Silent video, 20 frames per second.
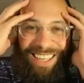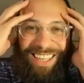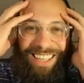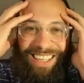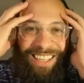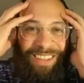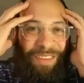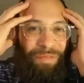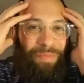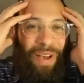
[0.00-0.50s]

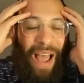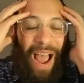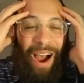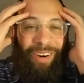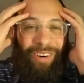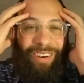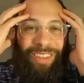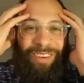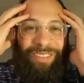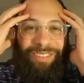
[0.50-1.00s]
The power
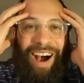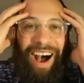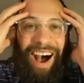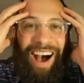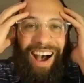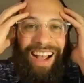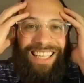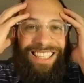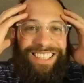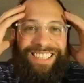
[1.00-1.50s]
of the
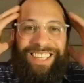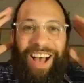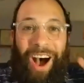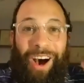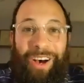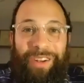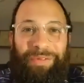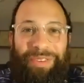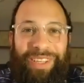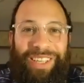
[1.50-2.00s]
mind is
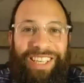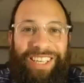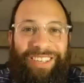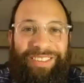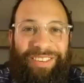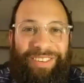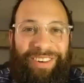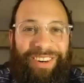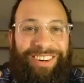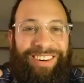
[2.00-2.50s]

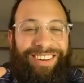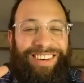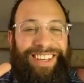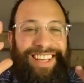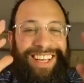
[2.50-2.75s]
unbelievable.